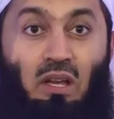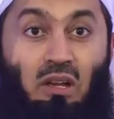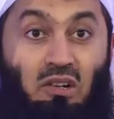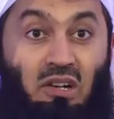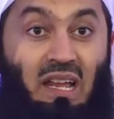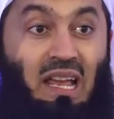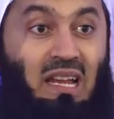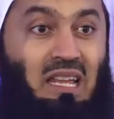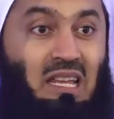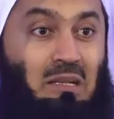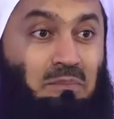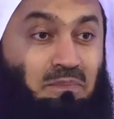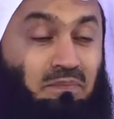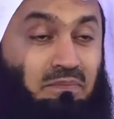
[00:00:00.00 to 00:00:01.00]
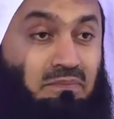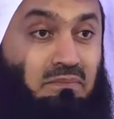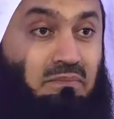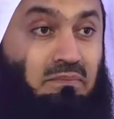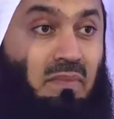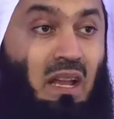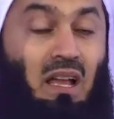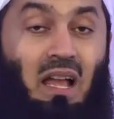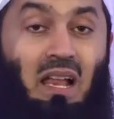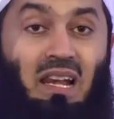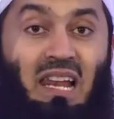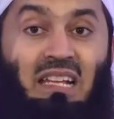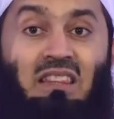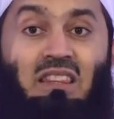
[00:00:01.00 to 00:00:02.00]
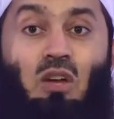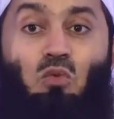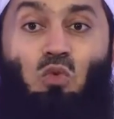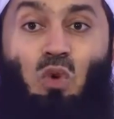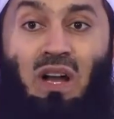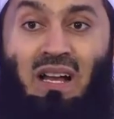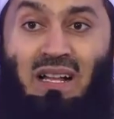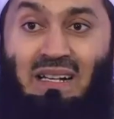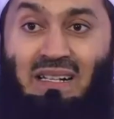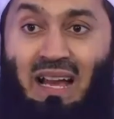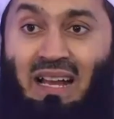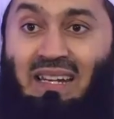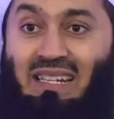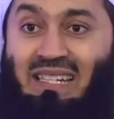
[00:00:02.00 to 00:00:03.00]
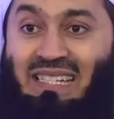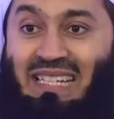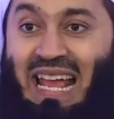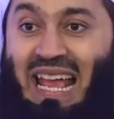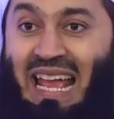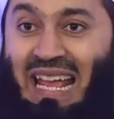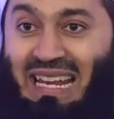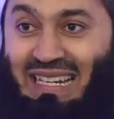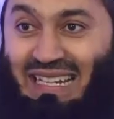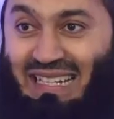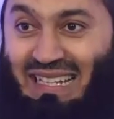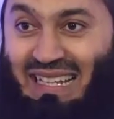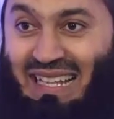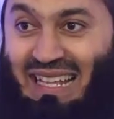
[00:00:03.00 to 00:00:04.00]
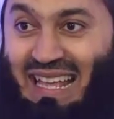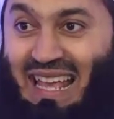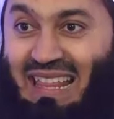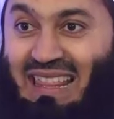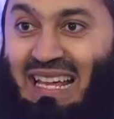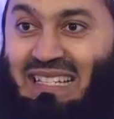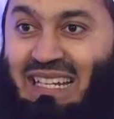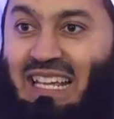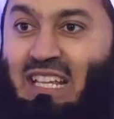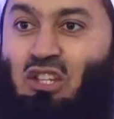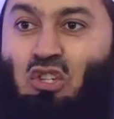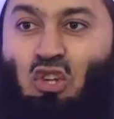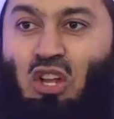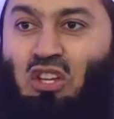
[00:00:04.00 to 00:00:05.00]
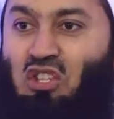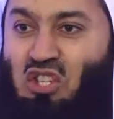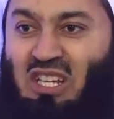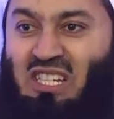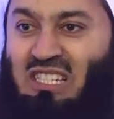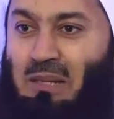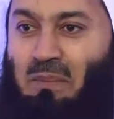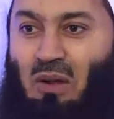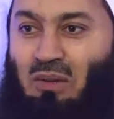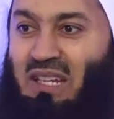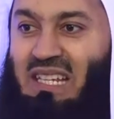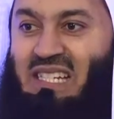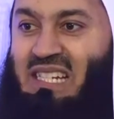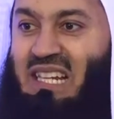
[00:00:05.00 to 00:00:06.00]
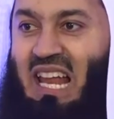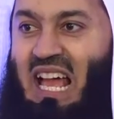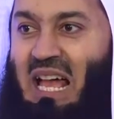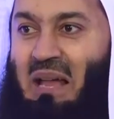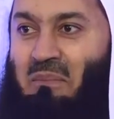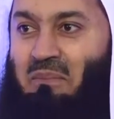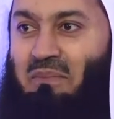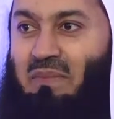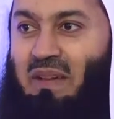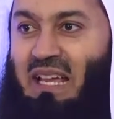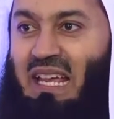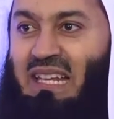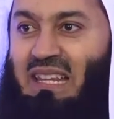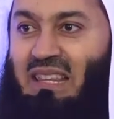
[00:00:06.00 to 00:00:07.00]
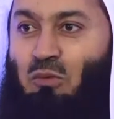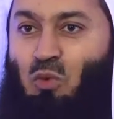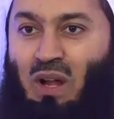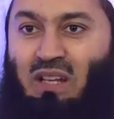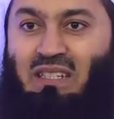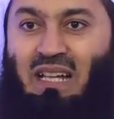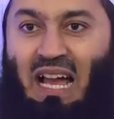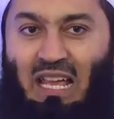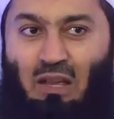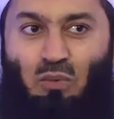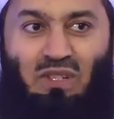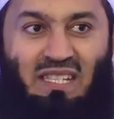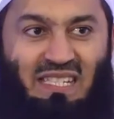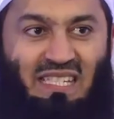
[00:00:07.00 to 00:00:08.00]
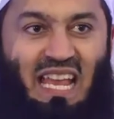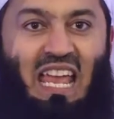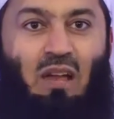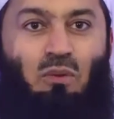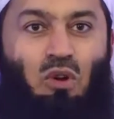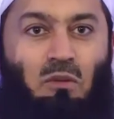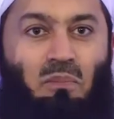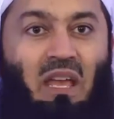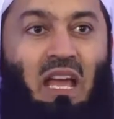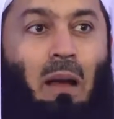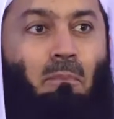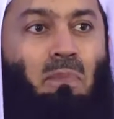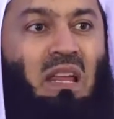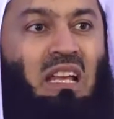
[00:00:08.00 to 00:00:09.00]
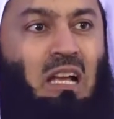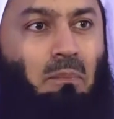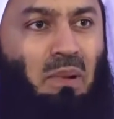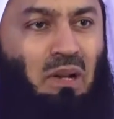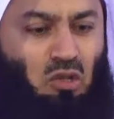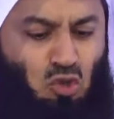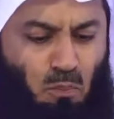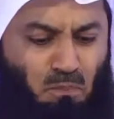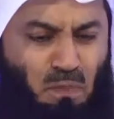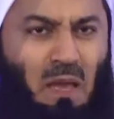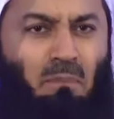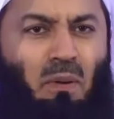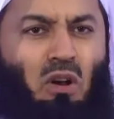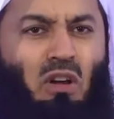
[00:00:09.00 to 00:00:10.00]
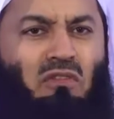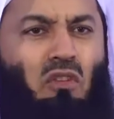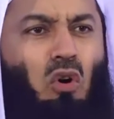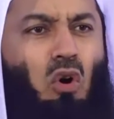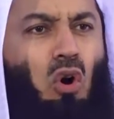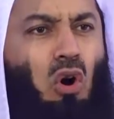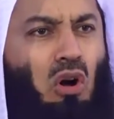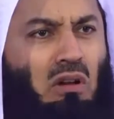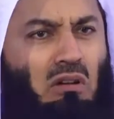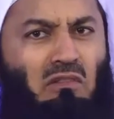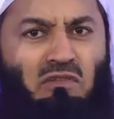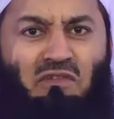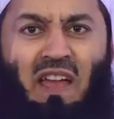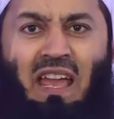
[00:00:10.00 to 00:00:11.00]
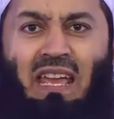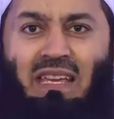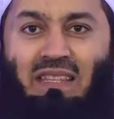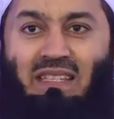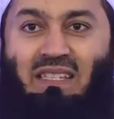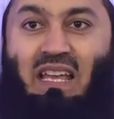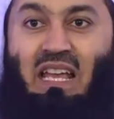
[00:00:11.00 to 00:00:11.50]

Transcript: really let the world understand that it's not just about Islam. What I would say would be applicable to people of all faiths.